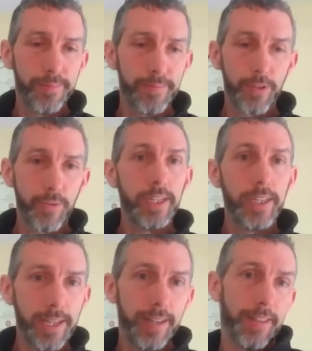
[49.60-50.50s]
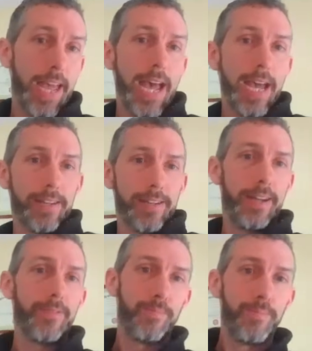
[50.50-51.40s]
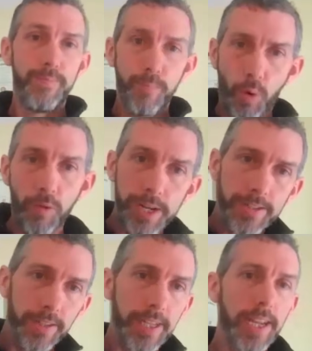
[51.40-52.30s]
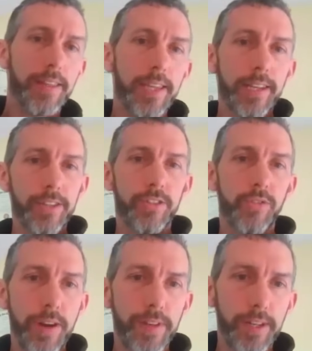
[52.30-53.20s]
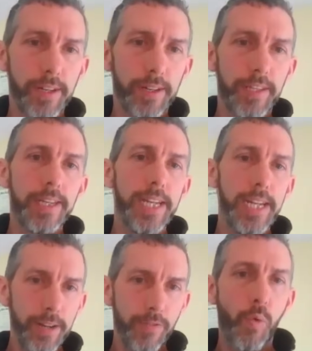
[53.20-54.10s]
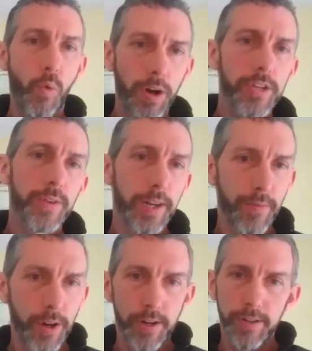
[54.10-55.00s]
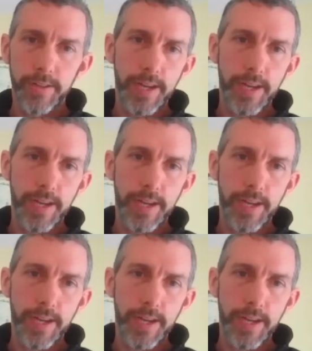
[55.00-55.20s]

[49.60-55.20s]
So really that more recently, I think, has driven the need for string inverters.